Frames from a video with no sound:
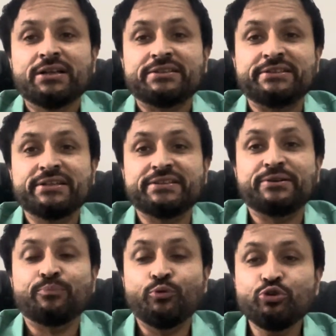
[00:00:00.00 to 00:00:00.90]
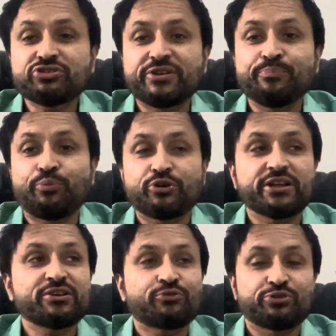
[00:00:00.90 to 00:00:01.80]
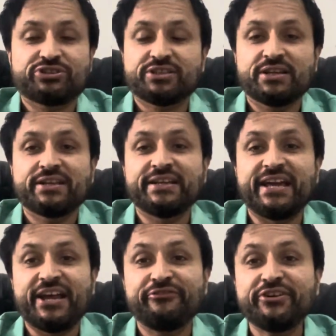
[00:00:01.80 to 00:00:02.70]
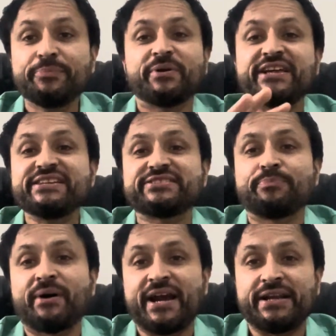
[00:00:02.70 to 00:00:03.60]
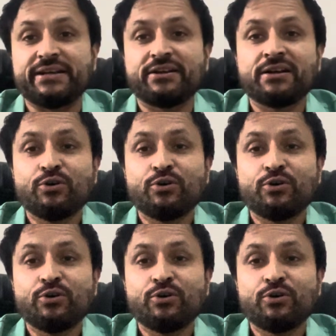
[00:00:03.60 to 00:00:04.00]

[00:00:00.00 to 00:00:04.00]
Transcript: the most important question in everybody's mind.